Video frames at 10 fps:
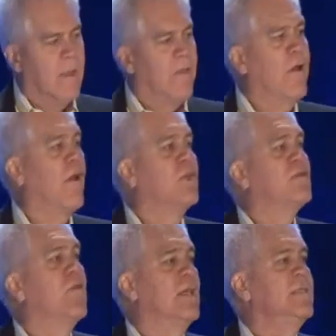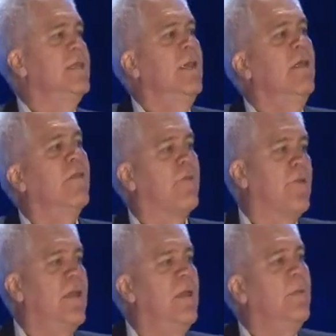There are
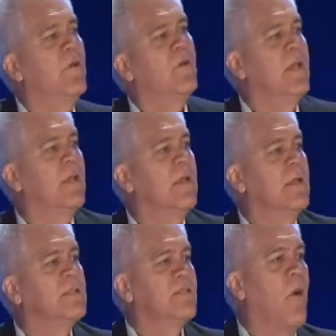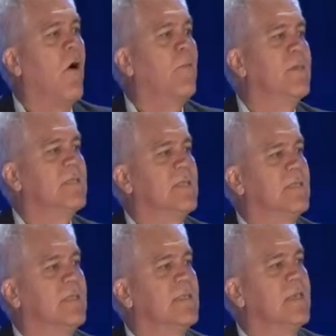23 million small
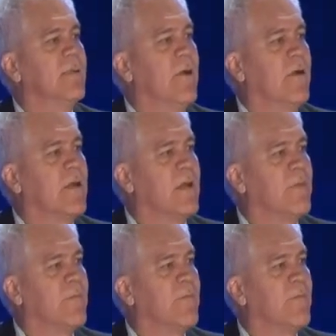businesses in America.